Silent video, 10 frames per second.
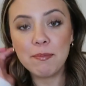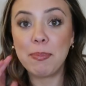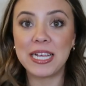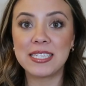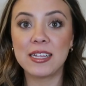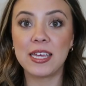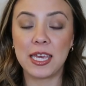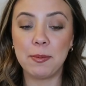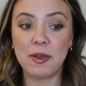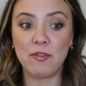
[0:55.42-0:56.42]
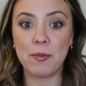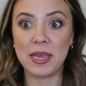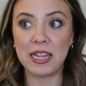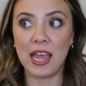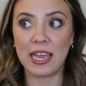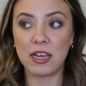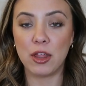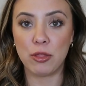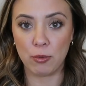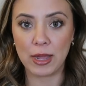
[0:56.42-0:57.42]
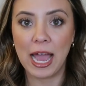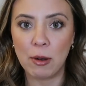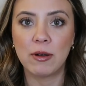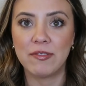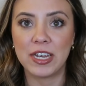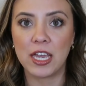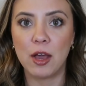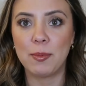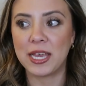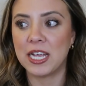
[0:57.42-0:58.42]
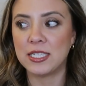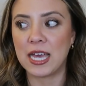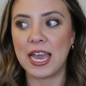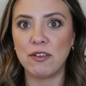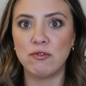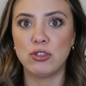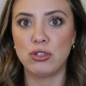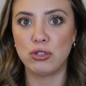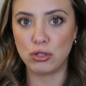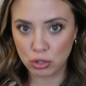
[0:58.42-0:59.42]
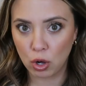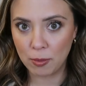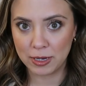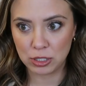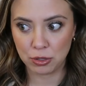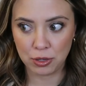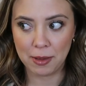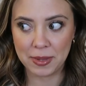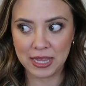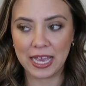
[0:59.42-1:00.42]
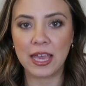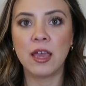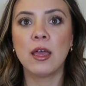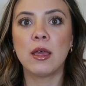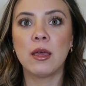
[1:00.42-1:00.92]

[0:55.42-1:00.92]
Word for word: basically keep it from being like a 3-hour video because I have so much Lululemon. Like